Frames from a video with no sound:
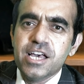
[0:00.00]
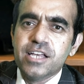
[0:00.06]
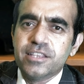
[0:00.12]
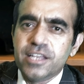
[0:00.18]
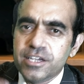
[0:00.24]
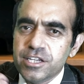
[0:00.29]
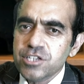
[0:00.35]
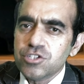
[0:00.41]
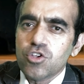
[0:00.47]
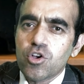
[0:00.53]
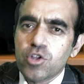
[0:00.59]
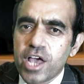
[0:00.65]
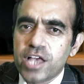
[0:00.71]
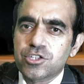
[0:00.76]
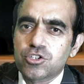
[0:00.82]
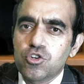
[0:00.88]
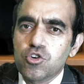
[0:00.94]
the
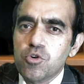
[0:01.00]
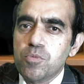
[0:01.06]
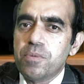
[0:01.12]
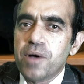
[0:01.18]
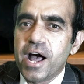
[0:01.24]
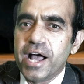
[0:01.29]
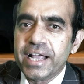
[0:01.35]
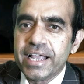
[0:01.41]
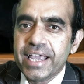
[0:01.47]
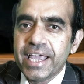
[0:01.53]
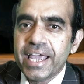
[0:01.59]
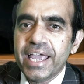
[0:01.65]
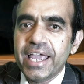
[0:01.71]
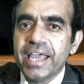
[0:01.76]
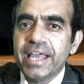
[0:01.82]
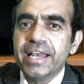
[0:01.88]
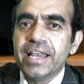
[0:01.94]
dishonest group
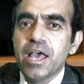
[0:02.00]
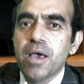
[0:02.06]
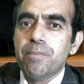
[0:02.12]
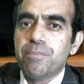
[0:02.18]
again